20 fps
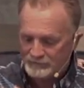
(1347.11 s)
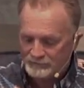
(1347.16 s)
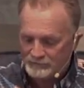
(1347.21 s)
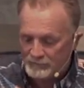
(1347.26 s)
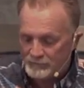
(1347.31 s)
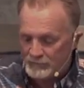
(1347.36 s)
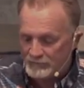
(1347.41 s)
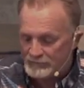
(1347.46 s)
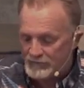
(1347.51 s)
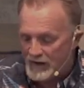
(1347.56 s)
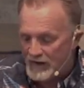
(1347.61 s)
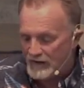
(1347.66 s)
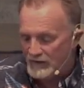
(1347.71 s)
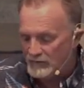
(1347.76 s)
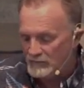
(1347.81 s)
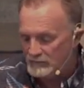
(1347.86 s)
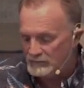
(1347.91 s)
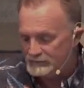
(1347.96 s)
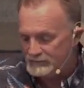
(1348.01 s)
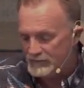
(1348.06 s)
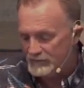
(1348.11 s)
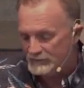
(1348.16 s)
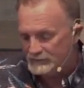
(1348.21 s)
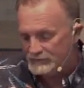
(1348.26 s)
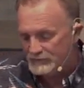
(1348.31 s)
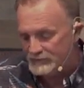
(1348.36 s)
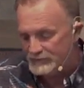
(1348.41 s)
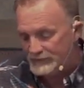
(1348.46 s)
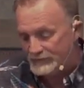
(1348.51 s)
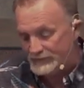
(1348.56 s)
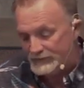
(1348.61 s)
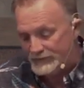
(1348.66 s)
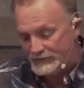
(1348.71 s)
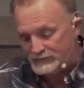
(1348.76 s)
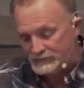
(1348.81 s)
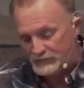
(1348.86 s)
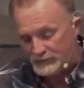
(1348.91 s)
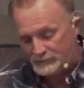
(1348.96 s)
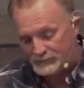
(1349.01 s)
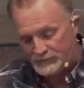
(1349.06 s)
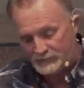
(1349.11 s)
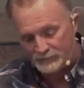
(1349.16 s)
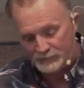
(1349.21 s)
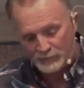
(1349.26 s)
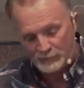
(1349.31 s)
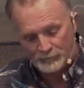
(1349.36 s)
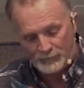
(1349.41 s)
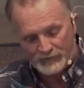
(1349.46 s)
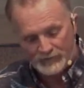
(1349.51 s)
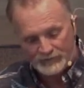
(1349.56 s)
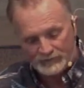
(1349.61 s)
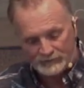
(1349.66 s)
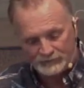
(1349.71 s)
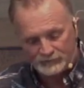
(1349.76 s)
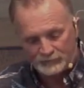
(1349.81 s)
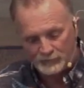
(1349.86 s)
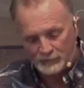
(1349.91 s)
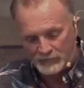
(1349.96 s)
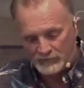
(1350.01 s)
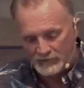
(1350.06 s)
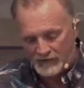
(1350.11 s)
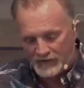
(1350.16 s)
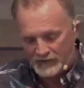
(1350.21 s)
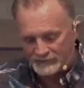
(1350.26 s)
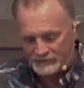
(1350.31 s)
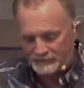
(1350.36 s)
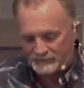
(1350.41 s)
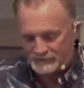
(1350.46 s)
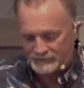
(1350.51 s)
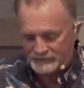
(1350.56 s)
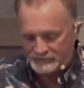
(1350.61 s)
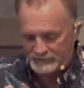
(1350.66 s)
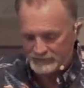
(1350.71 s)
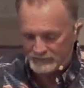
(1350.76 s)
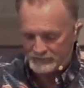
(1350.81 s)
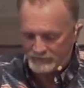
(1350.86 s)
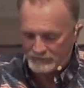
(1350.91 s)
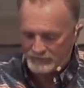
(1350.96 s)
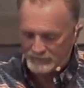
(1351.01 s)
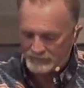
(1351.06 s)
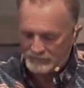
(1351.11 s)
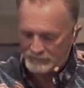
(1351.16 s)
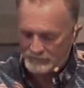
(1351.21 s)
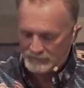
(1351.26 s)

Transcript: from the Nile Delta in Egypt and for bees from the land of Assyria.